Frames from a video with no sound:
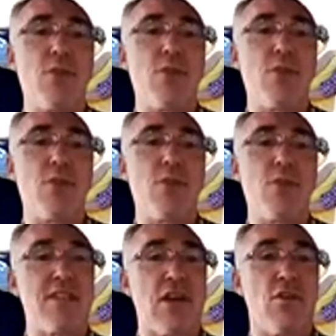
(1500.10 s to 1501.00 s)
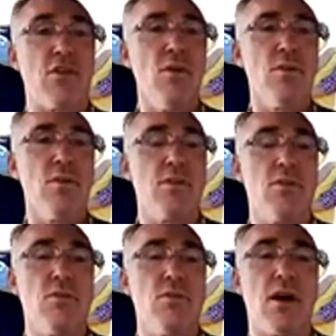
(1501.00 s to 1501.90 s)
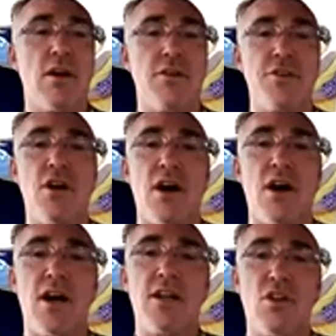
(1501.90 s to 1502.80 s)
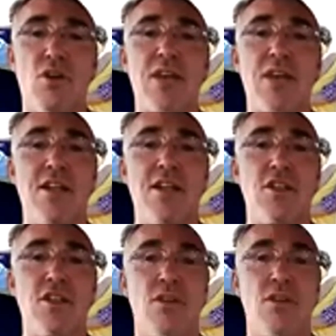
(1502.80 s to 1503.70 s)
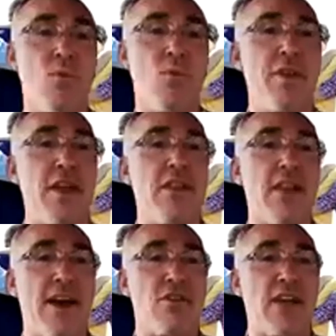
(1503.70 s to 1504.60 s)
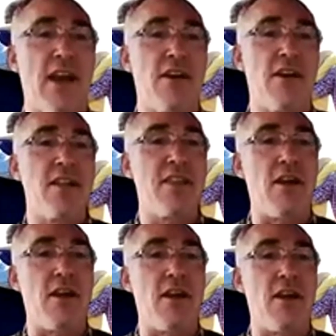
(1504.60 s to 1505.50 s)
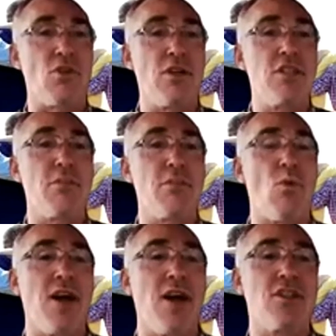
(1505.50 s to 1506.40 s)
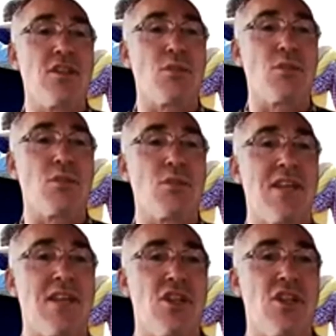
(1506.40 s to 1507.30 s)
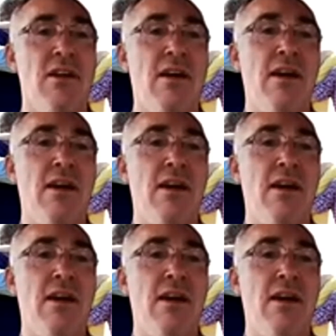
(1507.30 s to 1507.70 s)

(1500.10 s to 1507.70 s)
within Ontario, who are not located within Lanark County that are going to be watching this presentation.